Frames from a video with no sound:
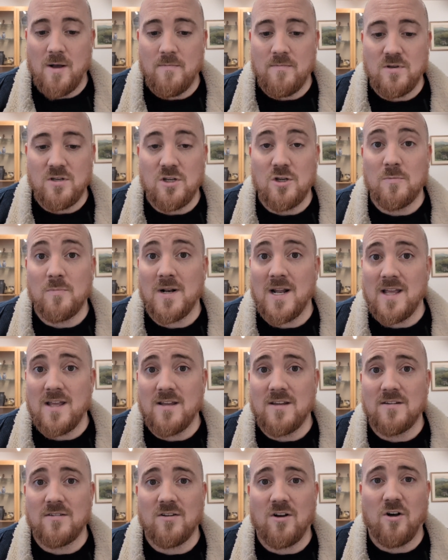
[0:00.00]
new
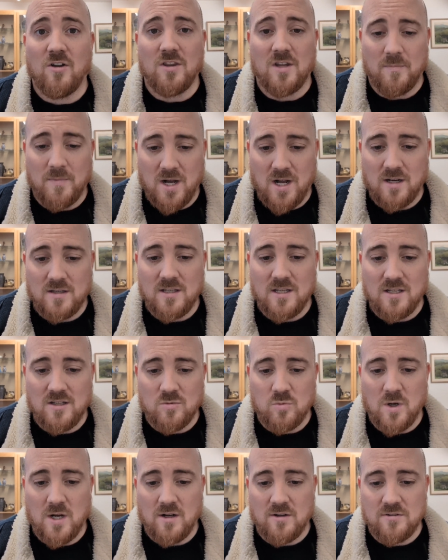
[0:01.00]
players on the market as
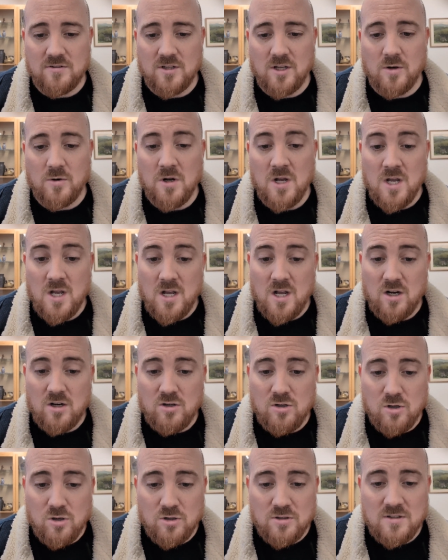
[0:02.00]
well. So
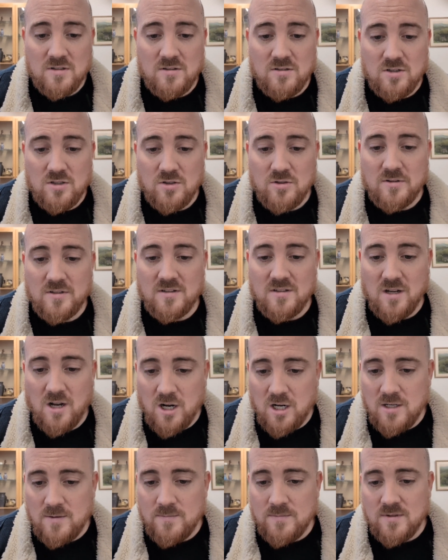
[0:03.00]
according to the
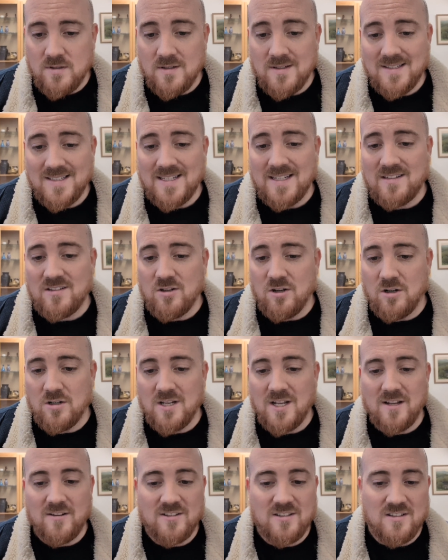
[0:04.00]
Times, TikTok
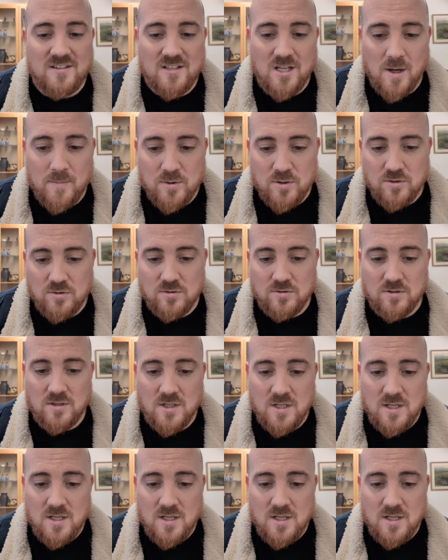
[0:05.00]
has doubled,